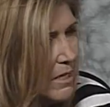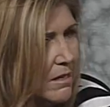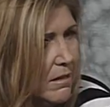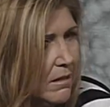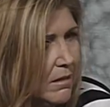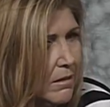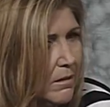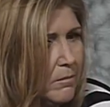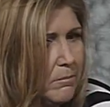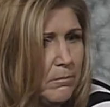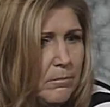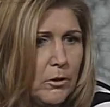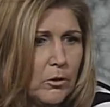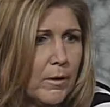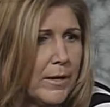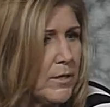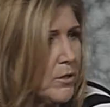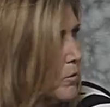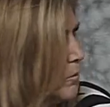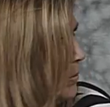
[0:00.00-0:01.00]
Um,
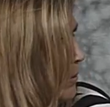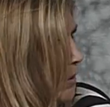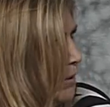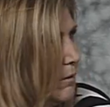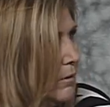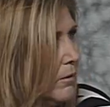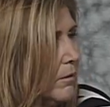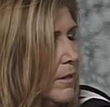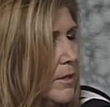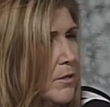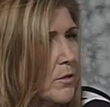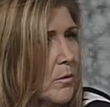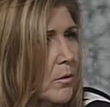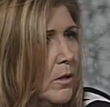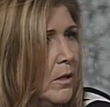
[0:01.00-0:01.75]
great tour. Great Were tour.